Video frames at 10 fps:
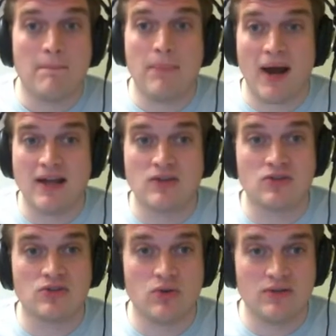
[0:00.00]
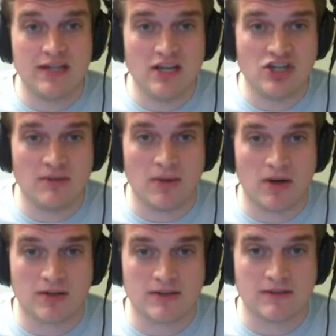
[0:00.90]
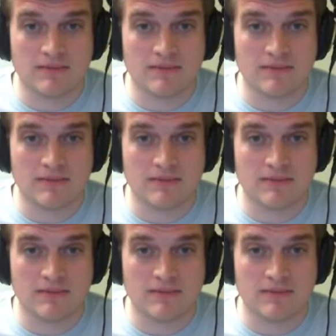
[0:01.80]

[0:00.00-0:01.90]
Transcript: by those quotation marks.